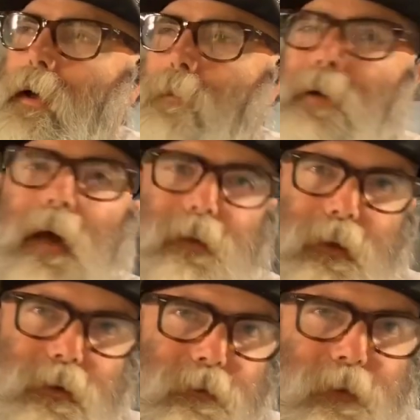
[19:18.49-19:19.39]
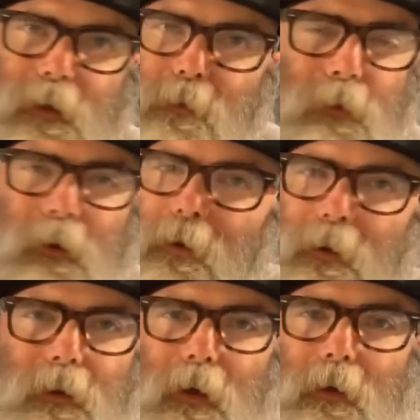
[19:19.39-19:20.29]
back into Facebook
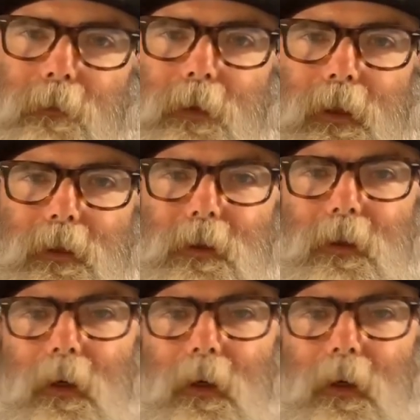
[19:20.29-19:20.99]
because